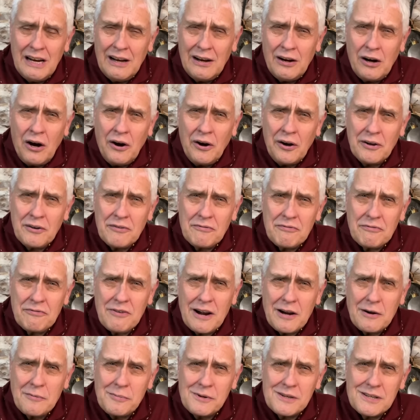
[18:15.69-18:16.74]
iron
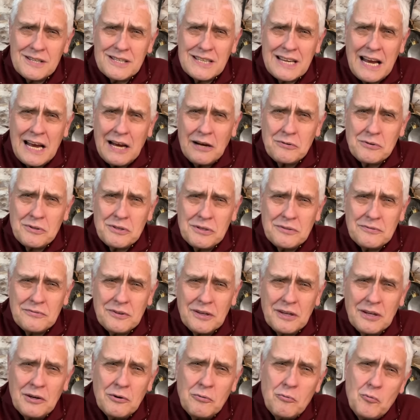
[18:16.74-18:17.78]
fragments out of
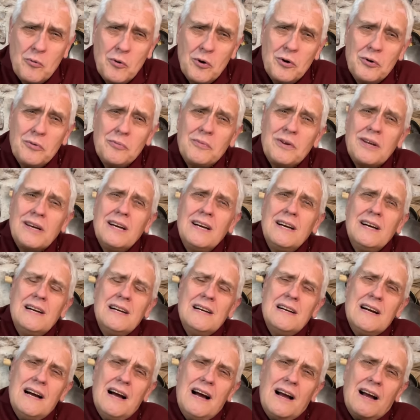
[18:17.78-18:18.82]
a wound.
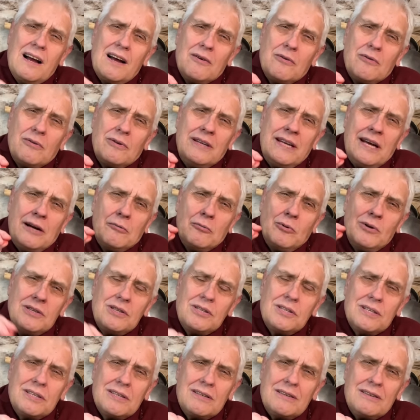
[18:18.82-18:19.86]
Now,
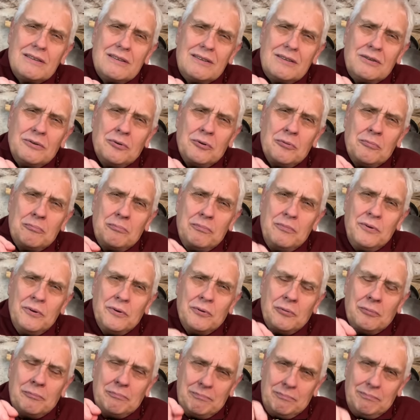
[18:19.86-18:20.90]
once your
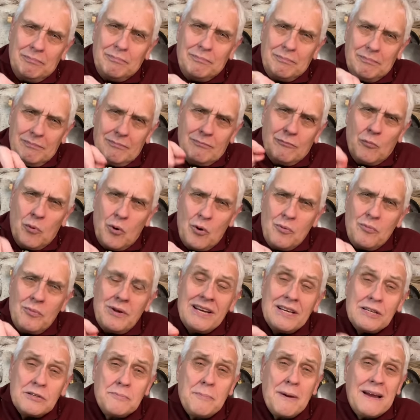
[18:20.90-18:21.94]
wound
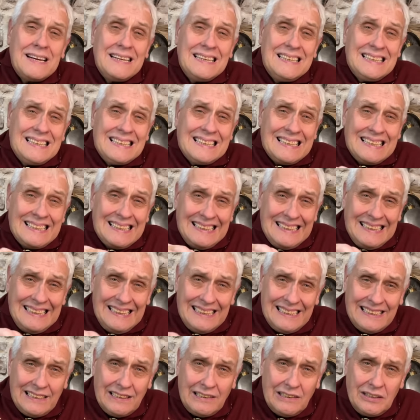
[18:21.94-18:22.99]
has been
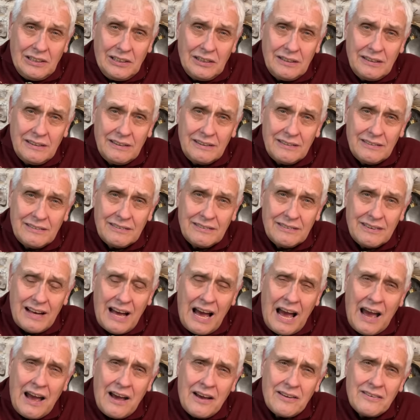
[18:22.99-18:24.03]
cleaned
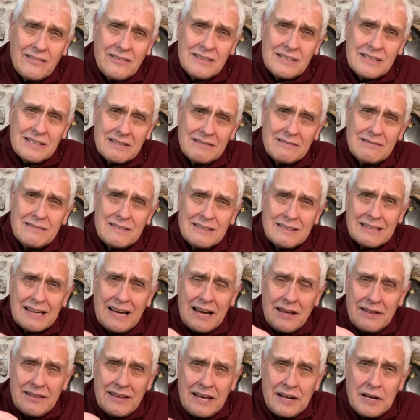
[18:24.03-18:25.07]
and
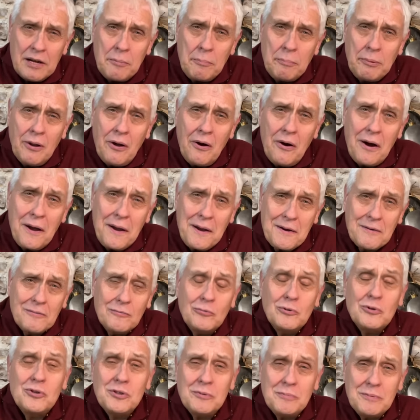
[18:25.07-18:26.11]
they then apply,
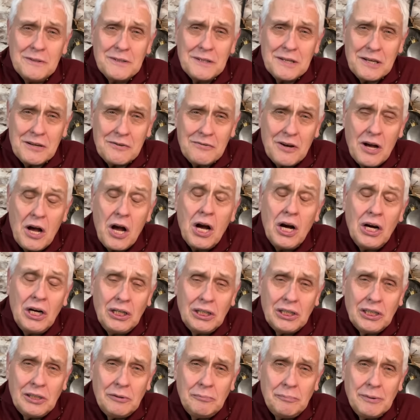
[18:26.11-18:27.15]
would you believe,
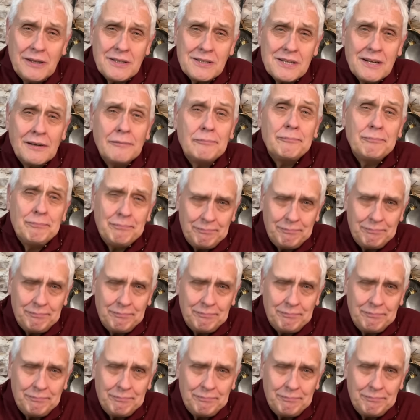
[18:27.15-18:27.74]
honey butter,